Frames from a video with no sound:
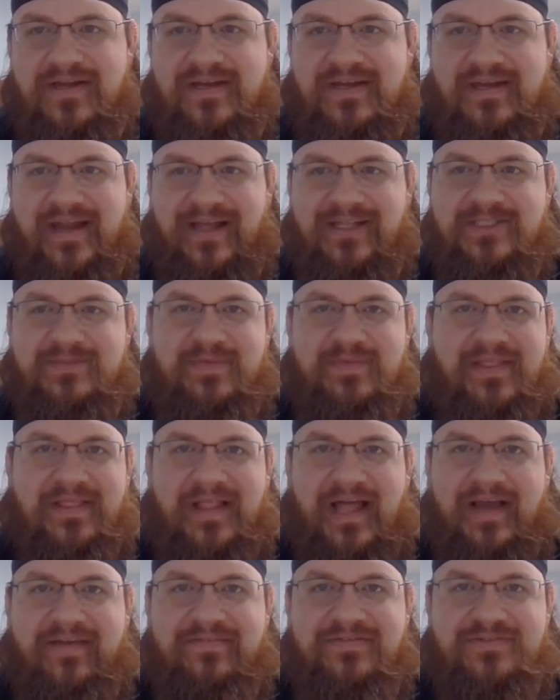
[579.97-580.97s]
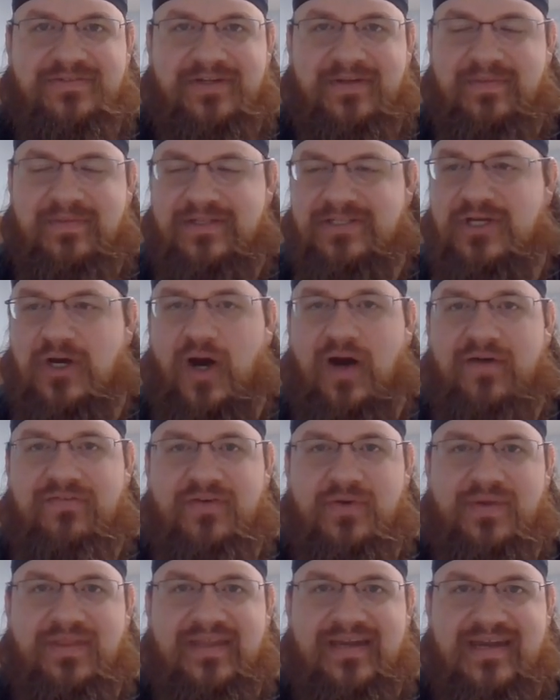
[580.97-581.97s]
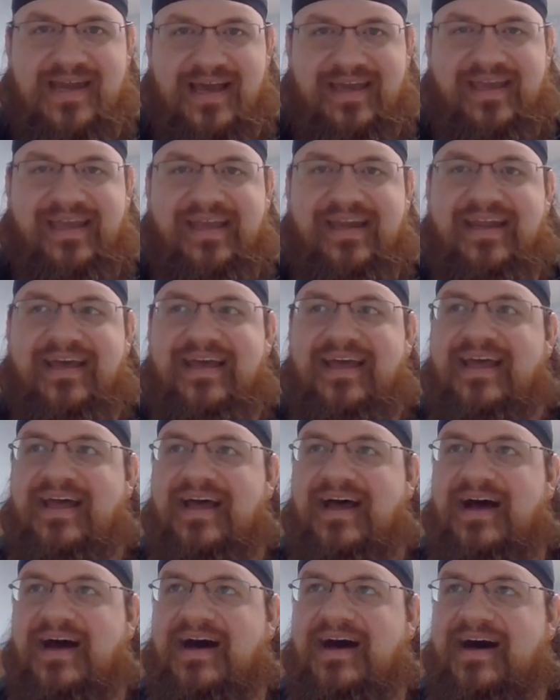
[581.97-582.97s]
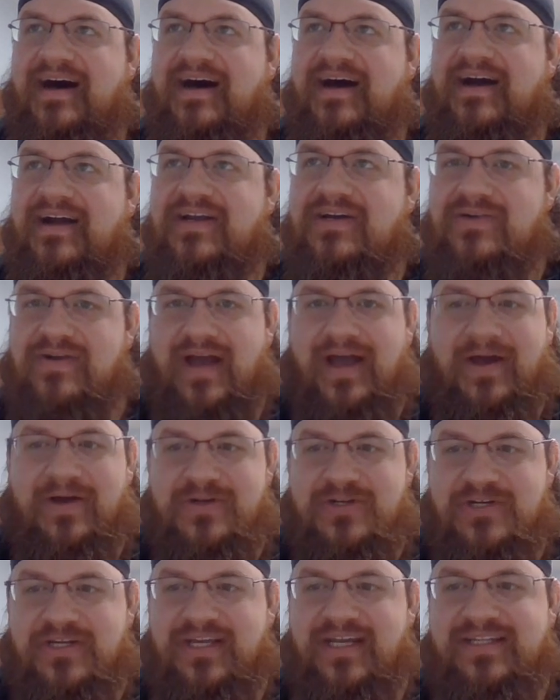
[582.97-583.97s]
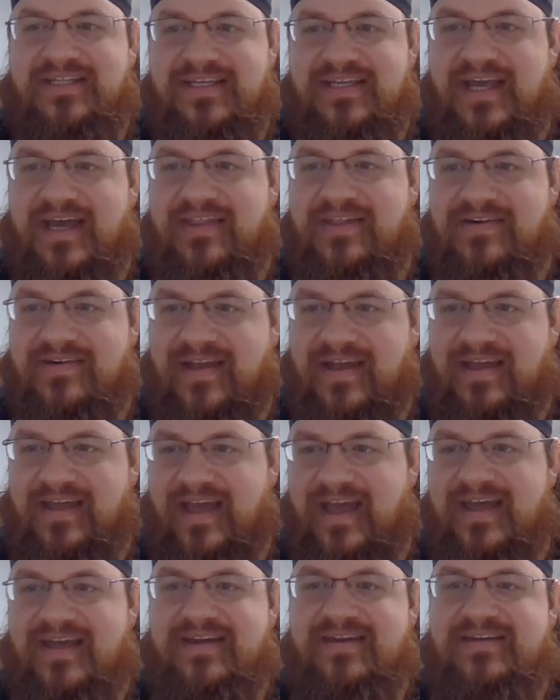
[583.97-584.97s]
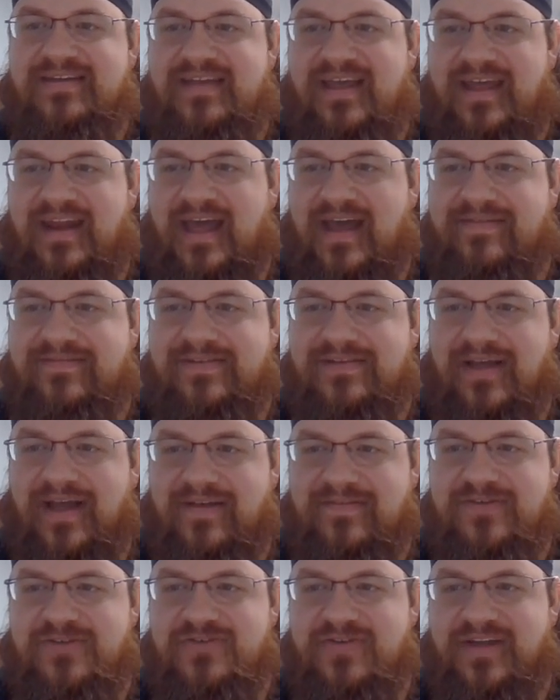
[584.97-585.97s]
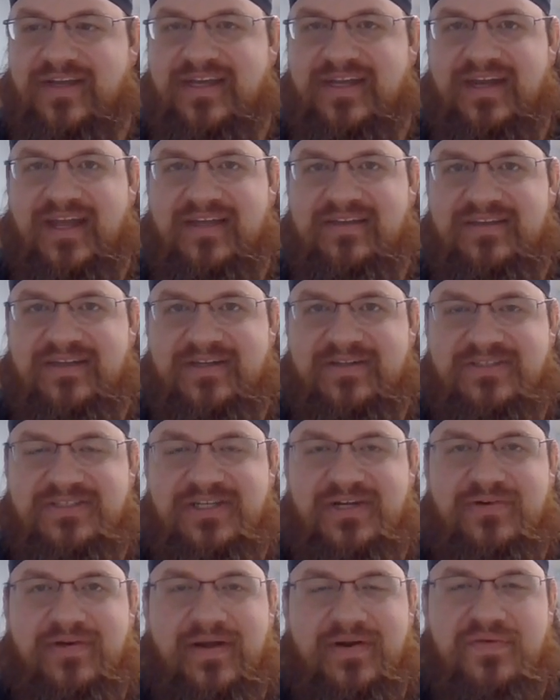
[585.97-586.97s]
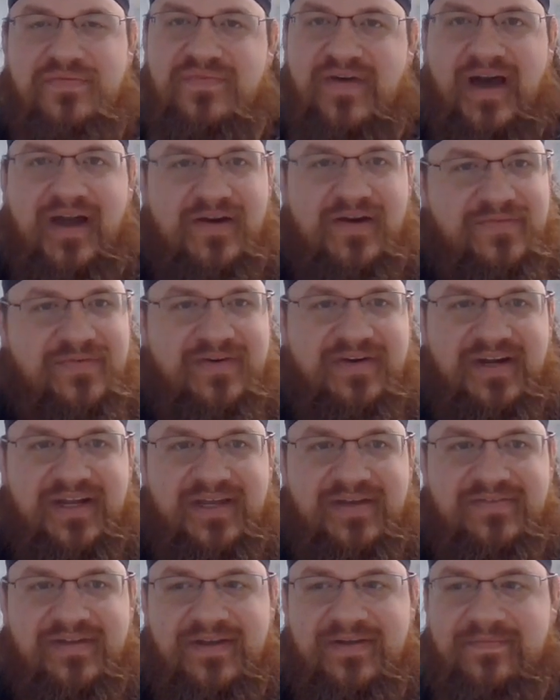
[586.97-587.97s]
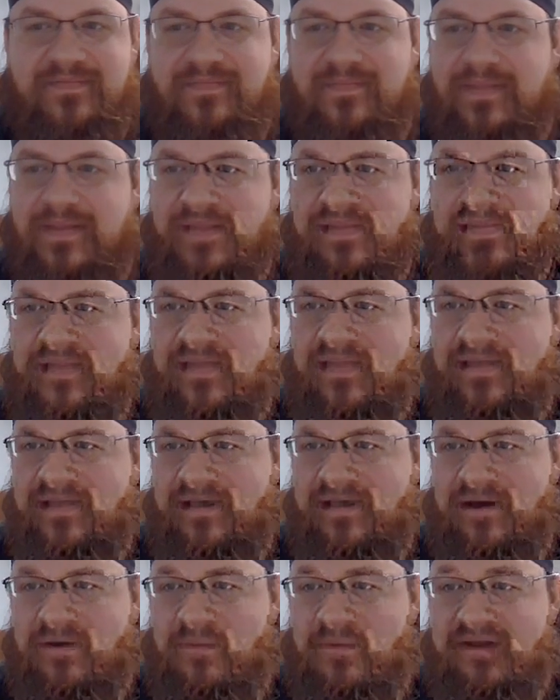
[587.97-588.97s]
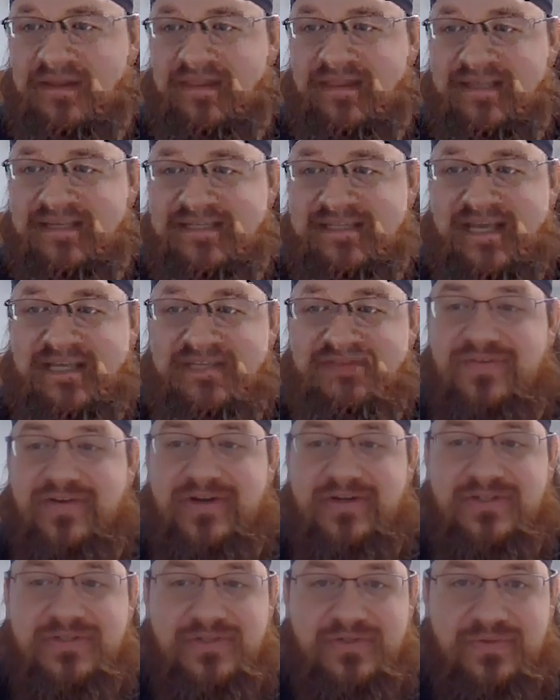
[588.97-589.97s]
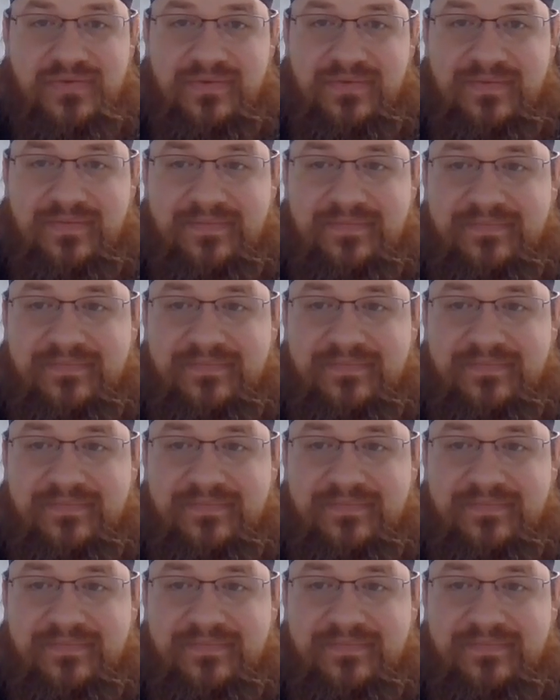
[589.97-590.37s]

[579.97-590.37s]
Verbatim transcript: Knightsmith live stream, this coffee with Knight uh, crowd should get together and, and and have a have a drink and you know sit around a fire for an evening uh, one of these days very soon